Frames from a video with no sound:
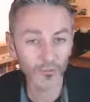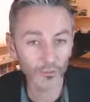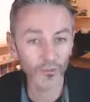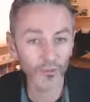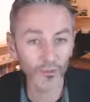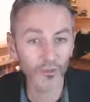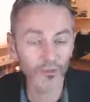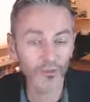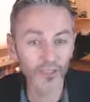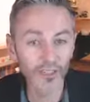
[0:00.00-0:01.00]
probably
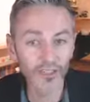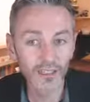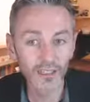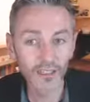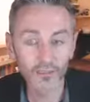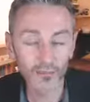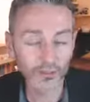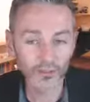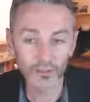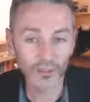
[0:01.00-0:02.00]
wasn't, as far
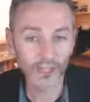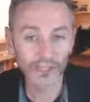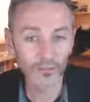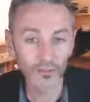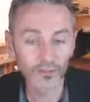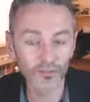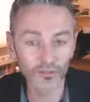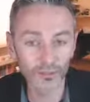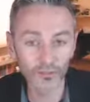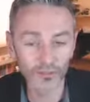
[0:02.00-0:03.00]
as cocaine abuse
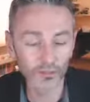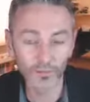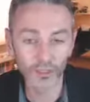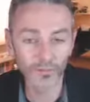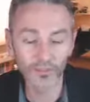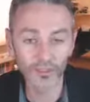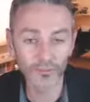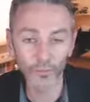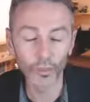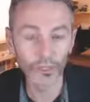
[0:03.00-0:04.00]
goes, I've
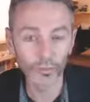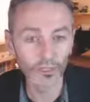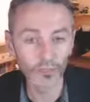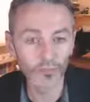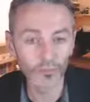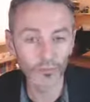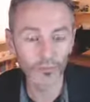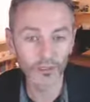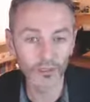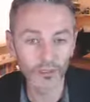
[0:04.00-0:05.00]
seen way worse.
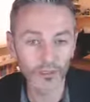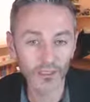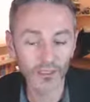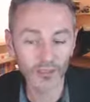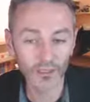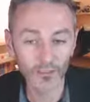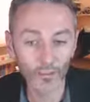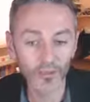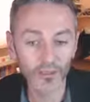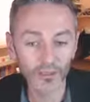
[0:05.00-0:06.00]
It
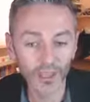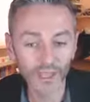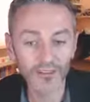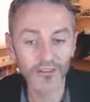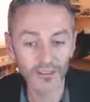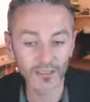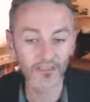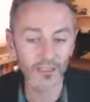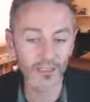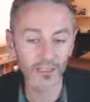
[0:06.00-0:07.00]
wasn't as
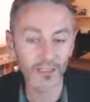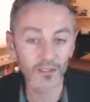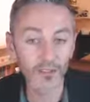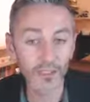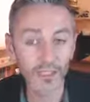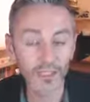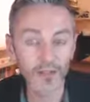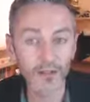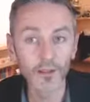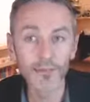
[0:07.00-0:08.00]
significant as
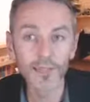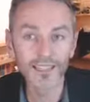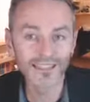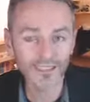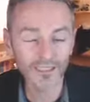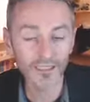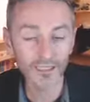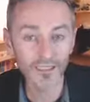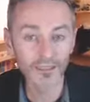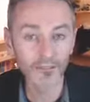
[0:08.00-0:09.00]
in
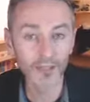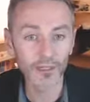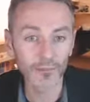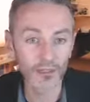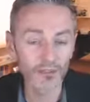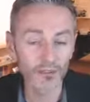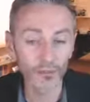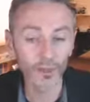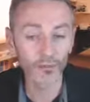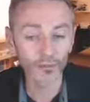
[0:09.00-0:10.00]
aesthetically as it might have been to the
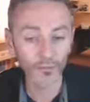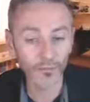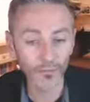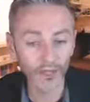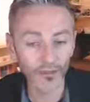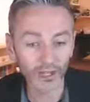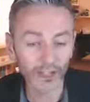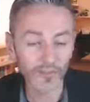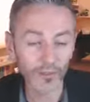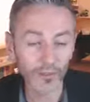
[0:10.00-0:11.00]
way it was holding back her
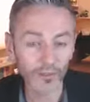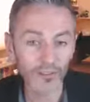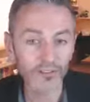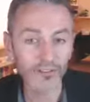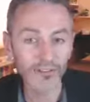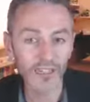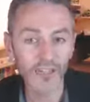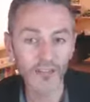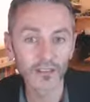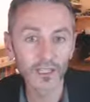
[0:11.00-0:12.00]
life. But you've got to
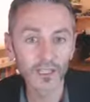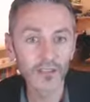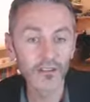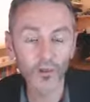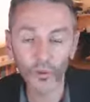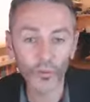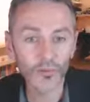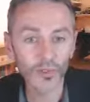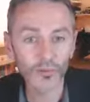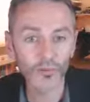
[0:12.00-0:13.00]
understand that all
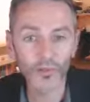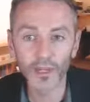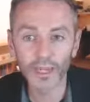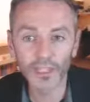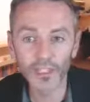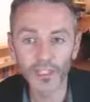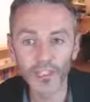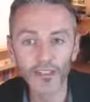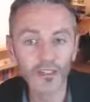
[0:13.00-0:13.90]
people who are aging,